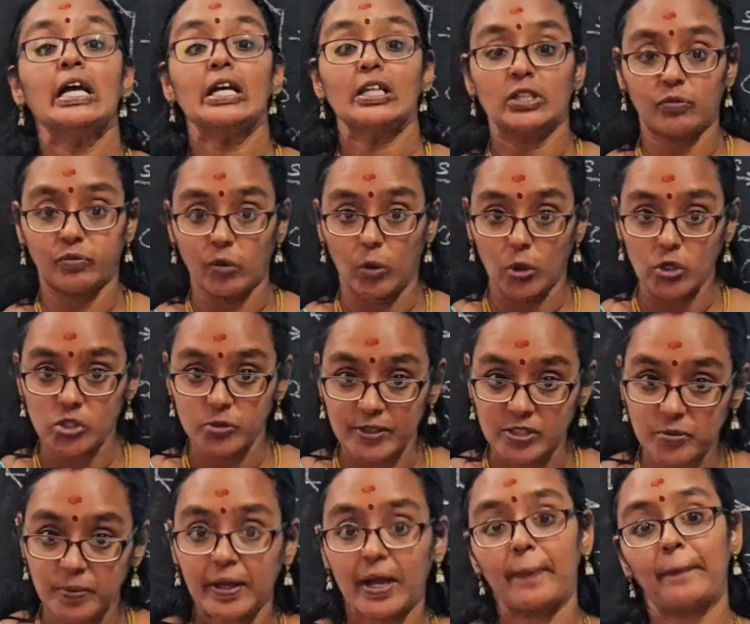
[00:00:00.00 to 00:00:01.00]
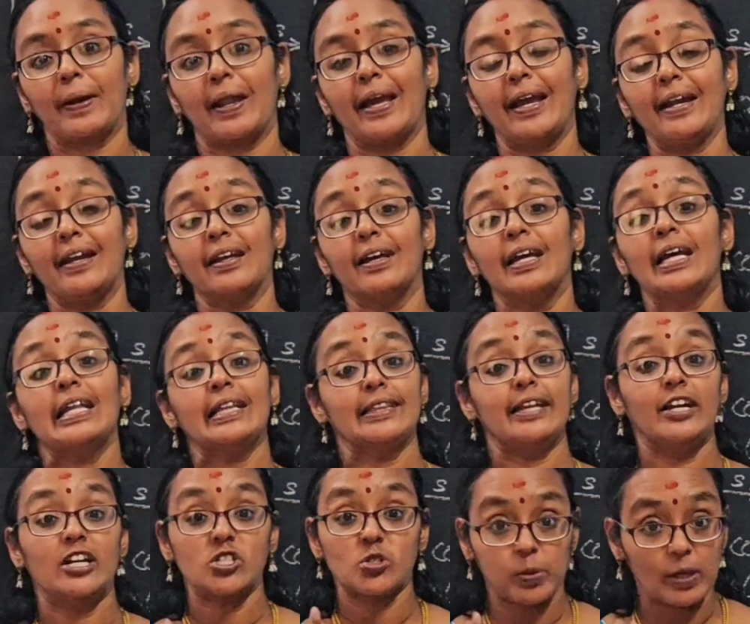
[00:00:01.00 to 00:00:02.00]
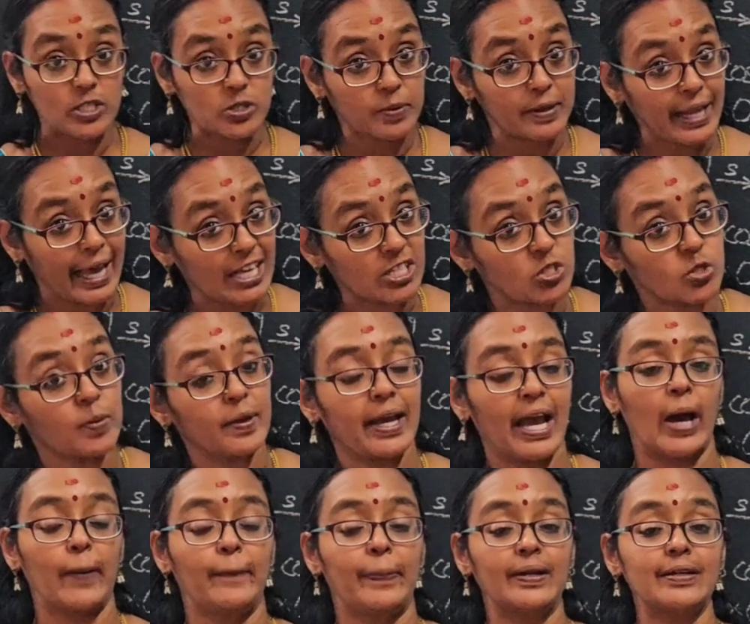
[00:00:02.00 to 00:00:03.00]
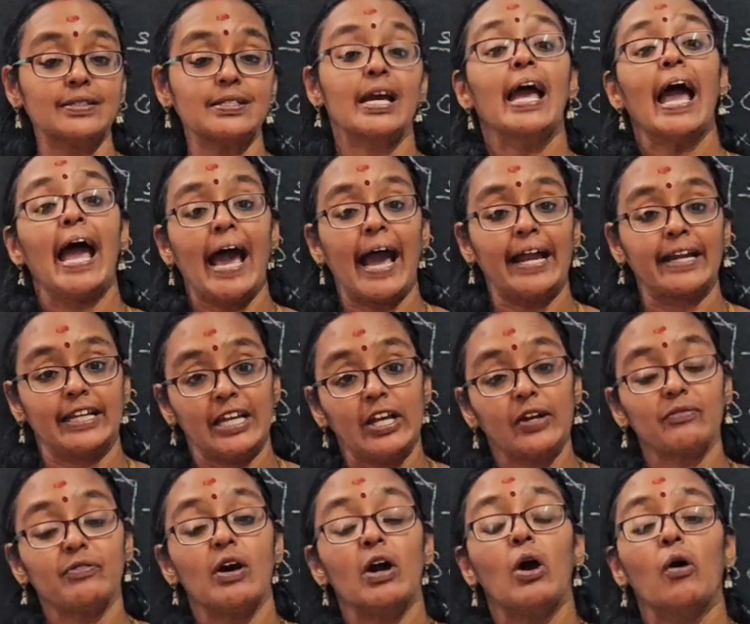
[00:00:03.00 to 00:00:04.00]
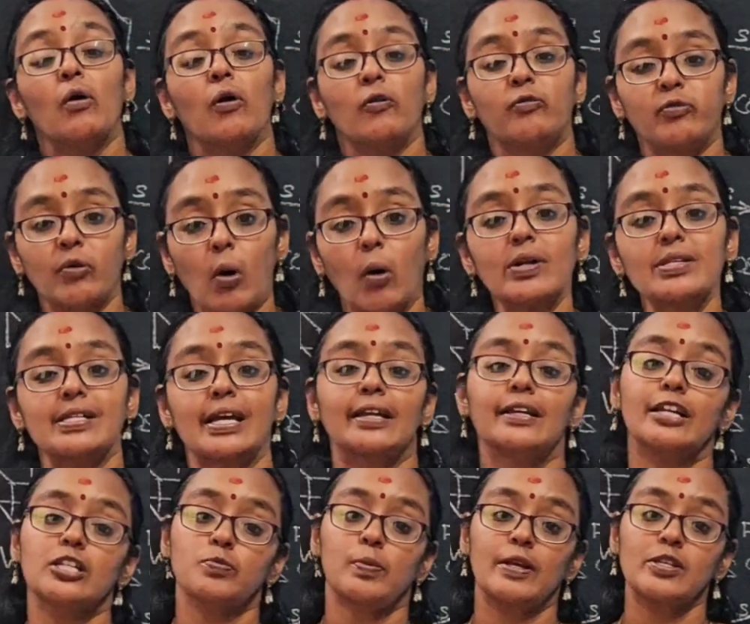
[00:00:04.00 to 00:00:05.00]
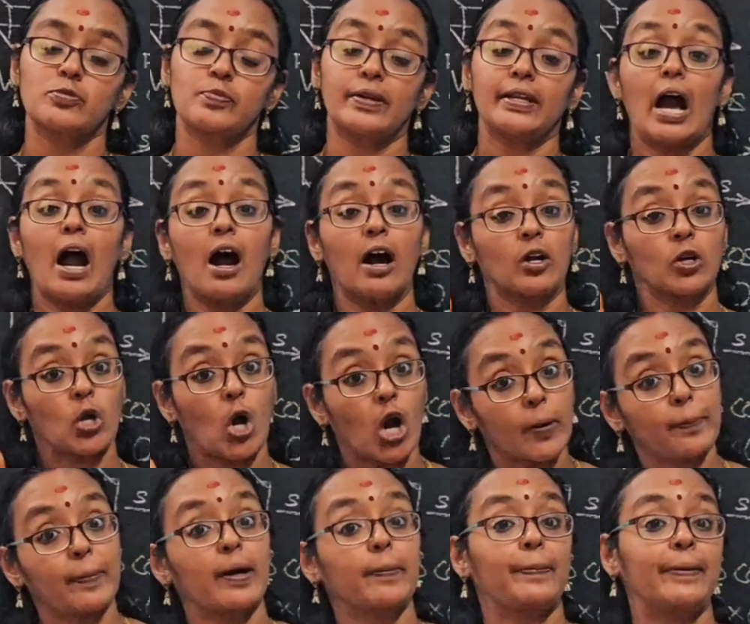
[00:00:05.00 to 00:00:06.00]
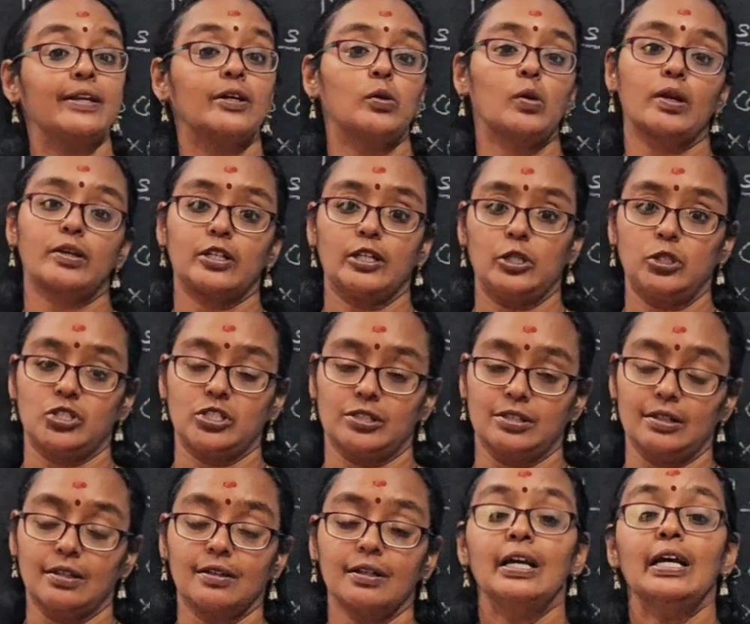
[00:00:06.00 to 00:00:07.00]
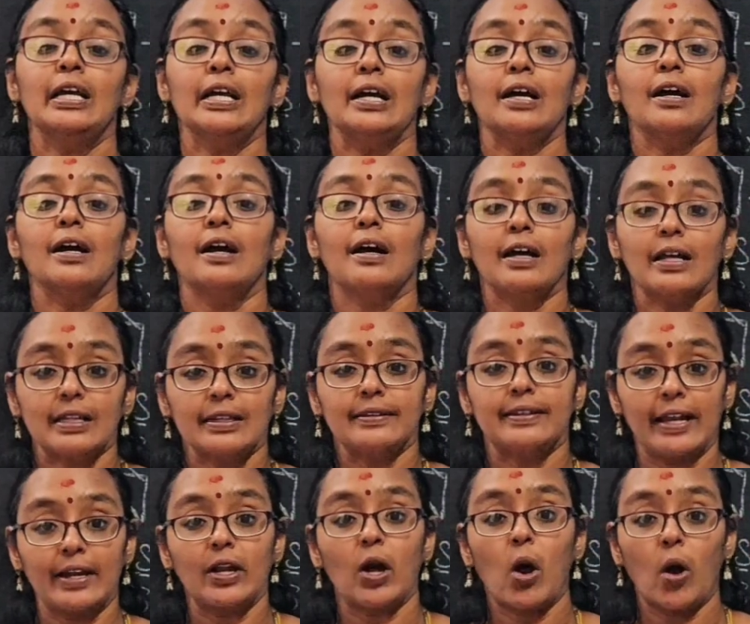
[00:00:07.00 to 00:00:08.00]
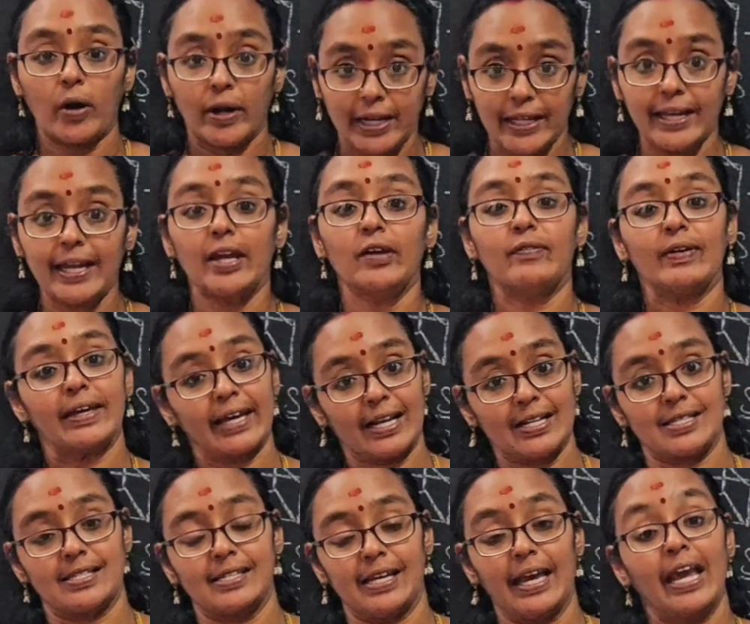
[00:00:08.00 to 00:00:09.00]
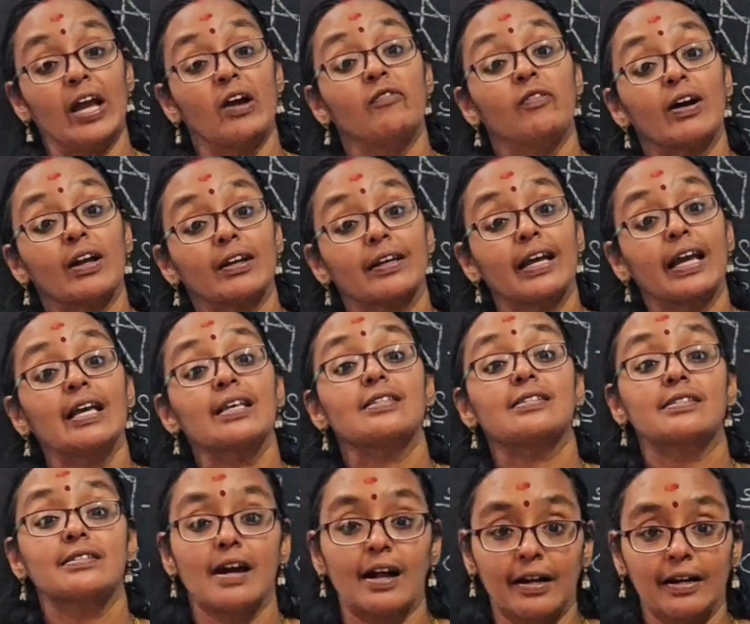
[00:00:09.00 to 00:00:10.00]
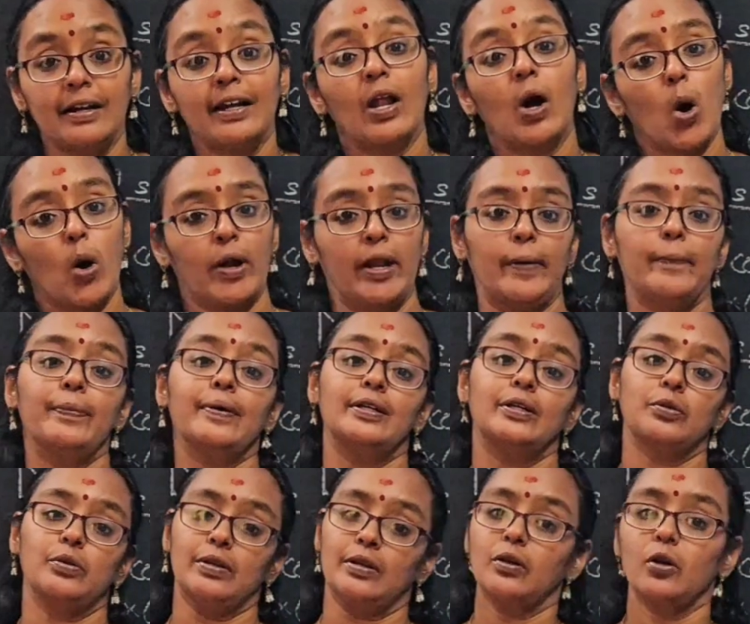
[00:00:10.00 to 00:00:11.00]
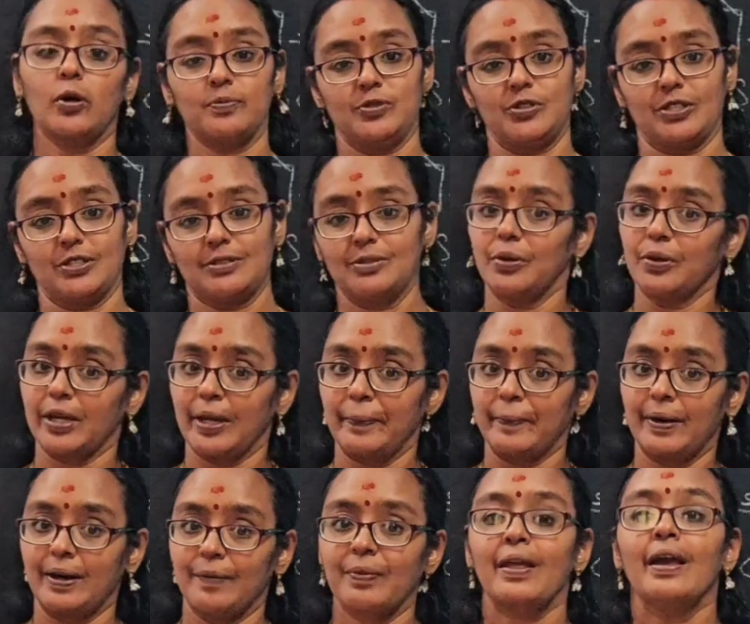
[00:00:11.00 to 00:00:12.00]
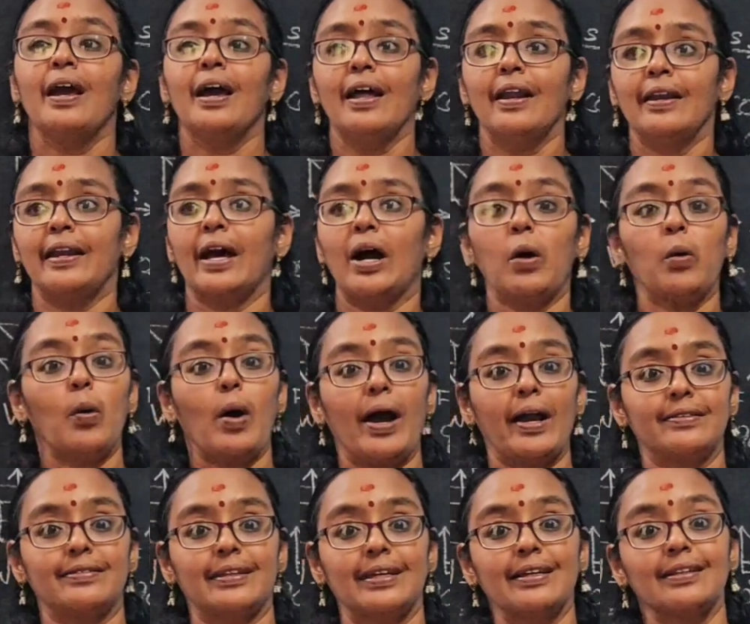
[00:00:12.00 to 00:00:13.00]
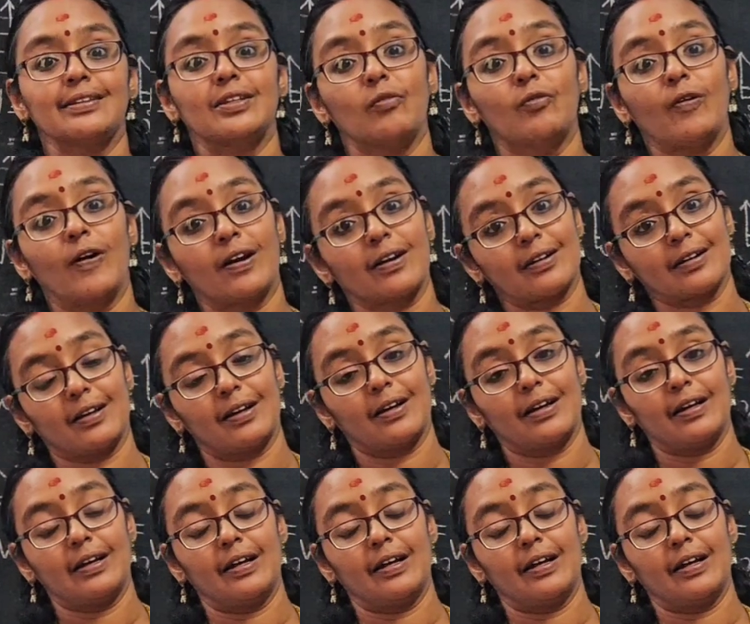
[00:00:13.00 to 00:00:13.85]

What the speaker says: The force must be applied, the displacement has to be happened, and if force and displacement are not perpendicular to each other, then only we can say a work is done on a particular object. Okay, ma'am. Now I think the work